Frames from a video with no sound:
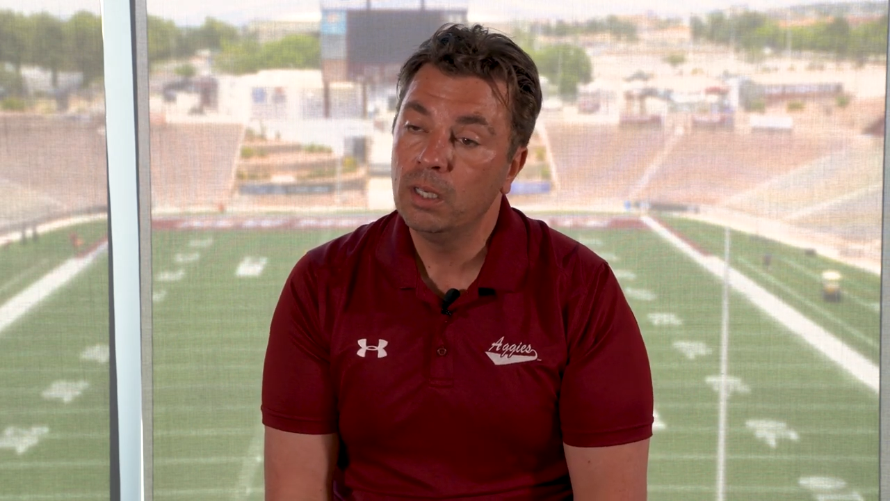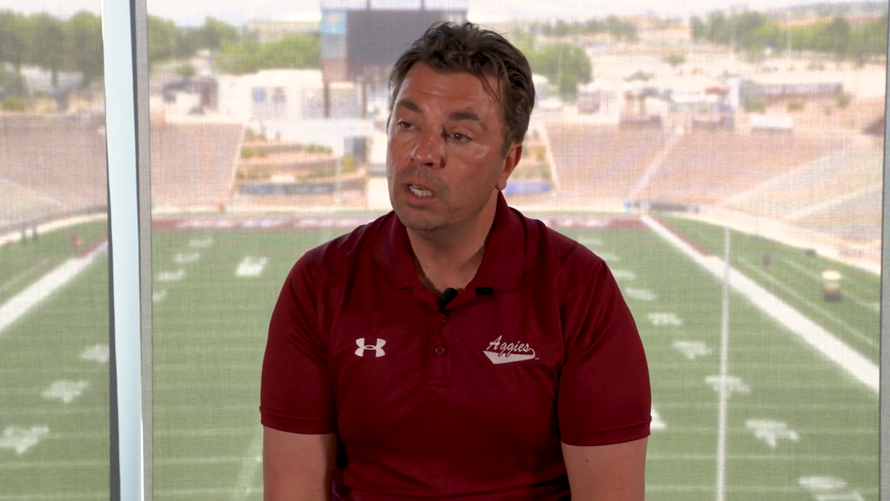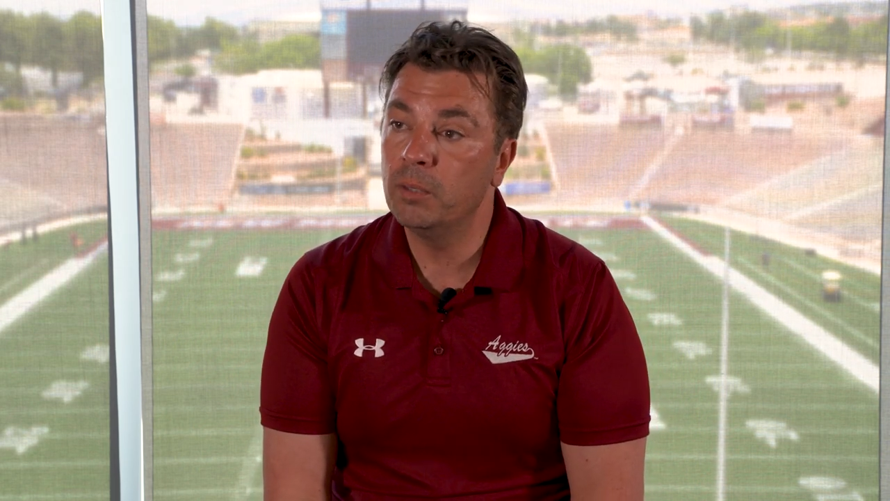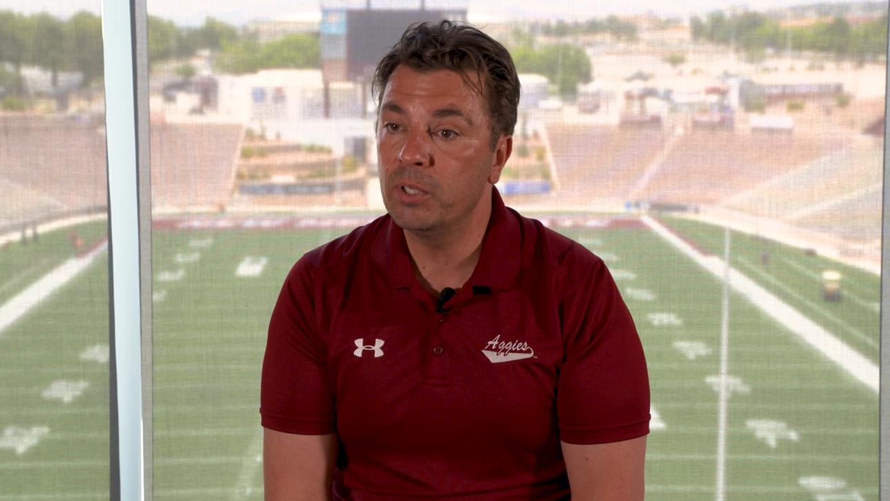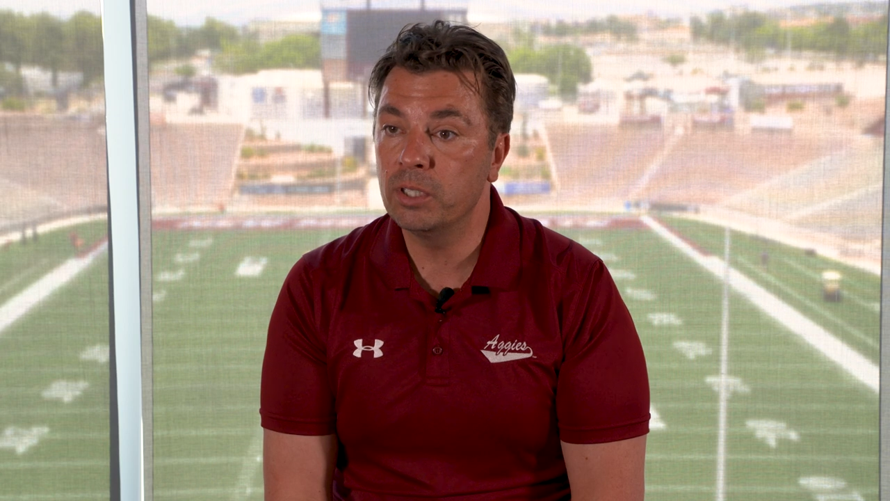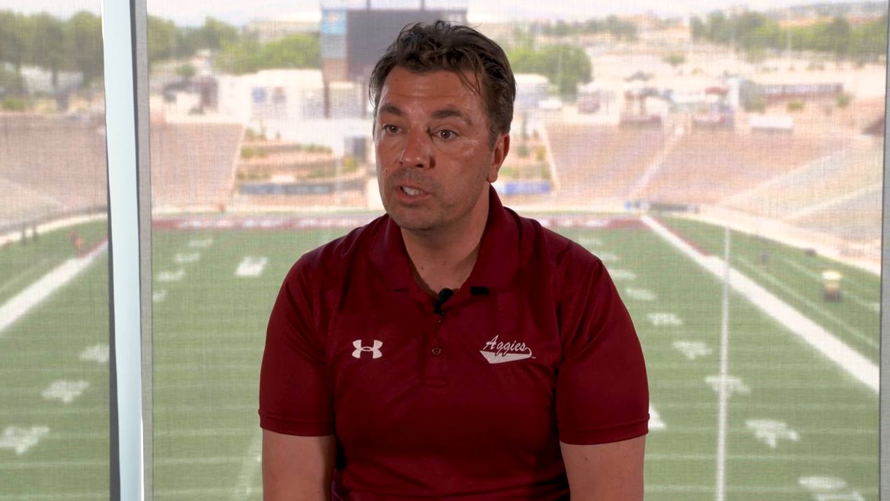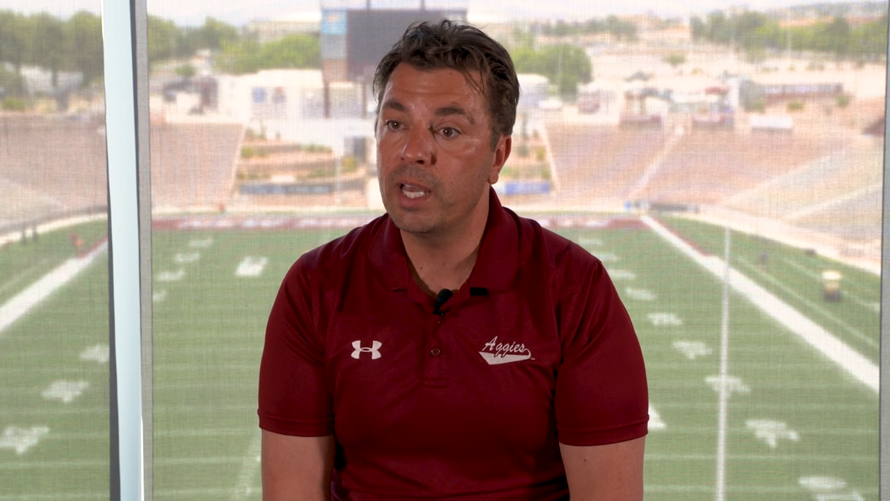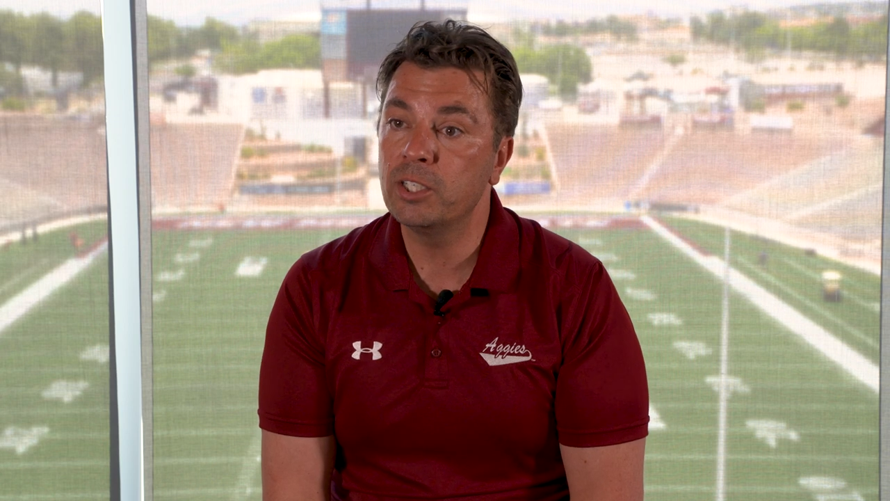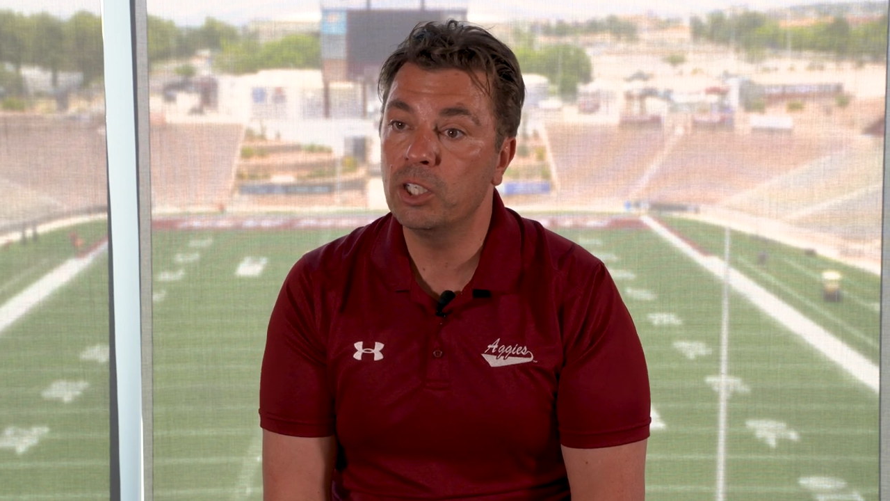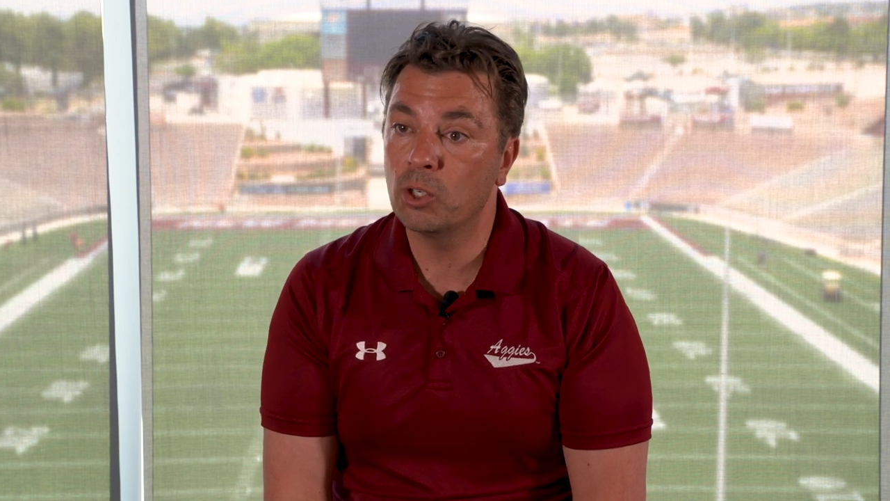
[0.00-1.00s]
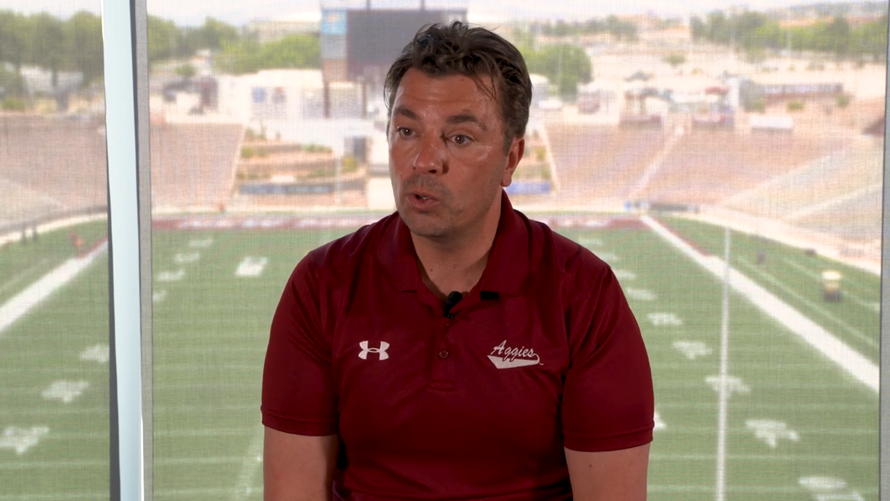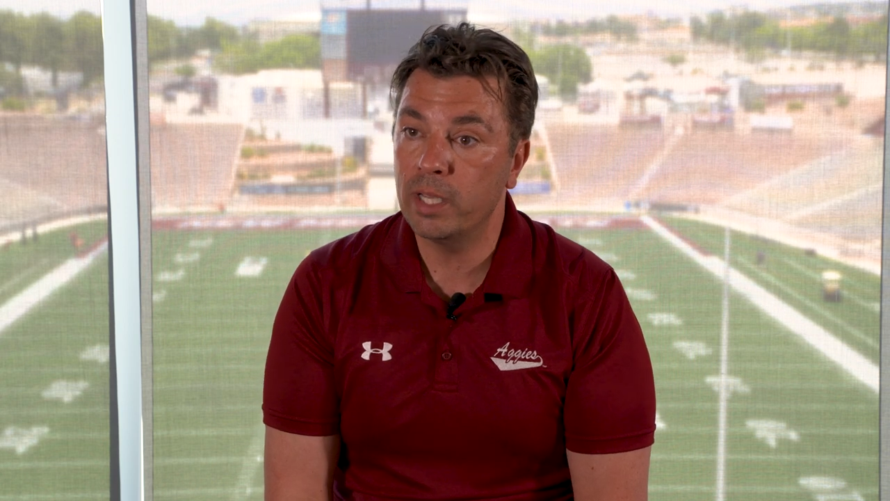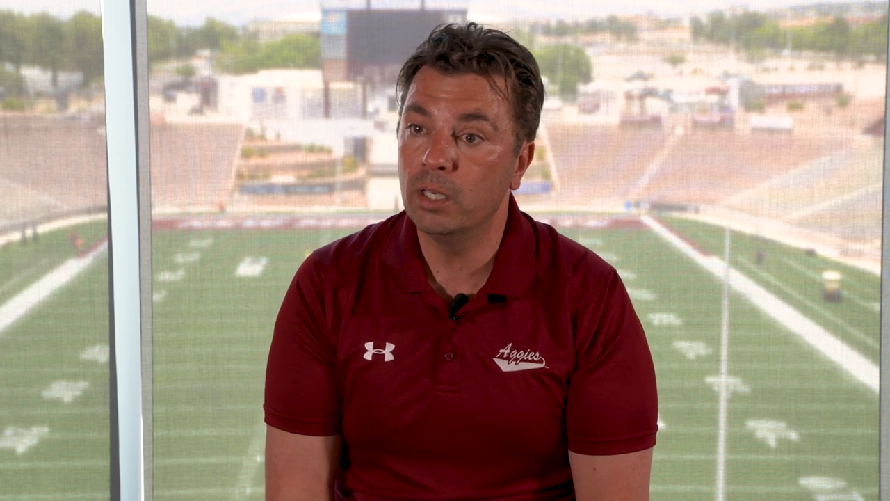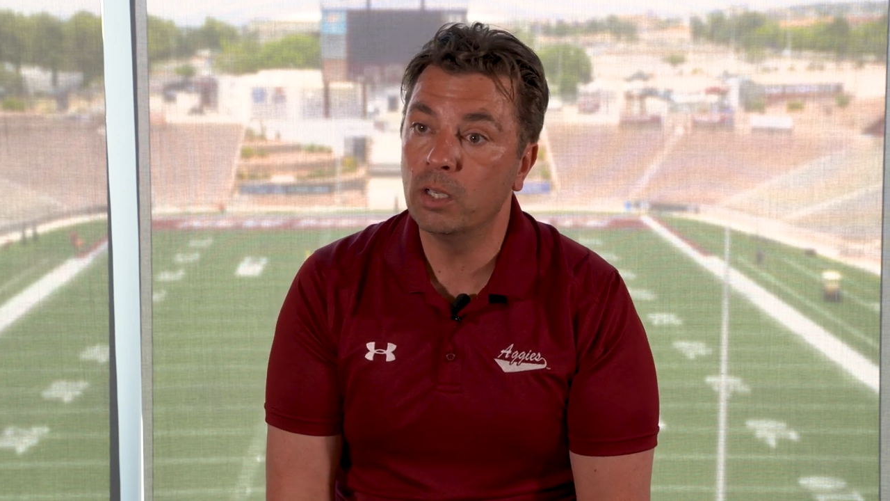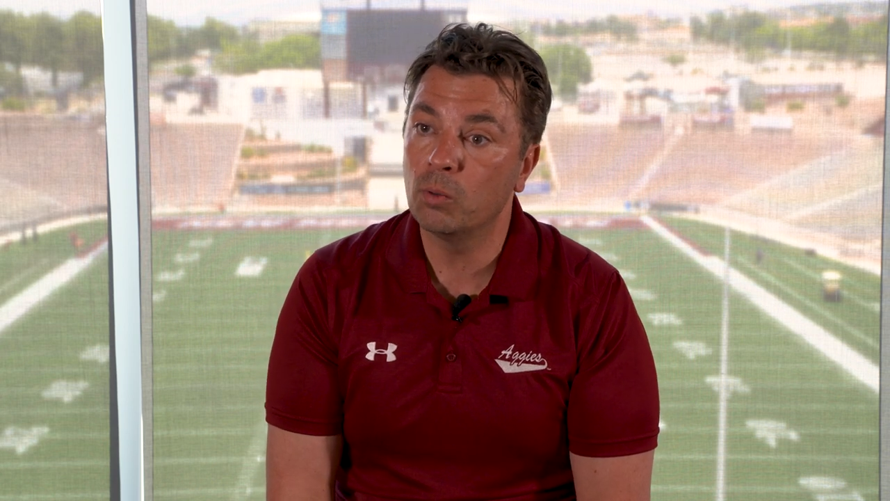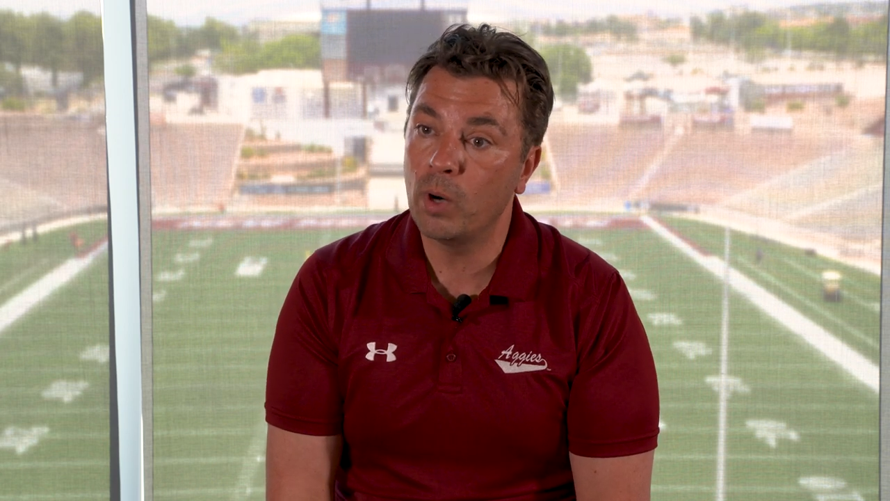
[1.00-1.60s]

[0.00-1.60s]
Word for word: uh, because that generated a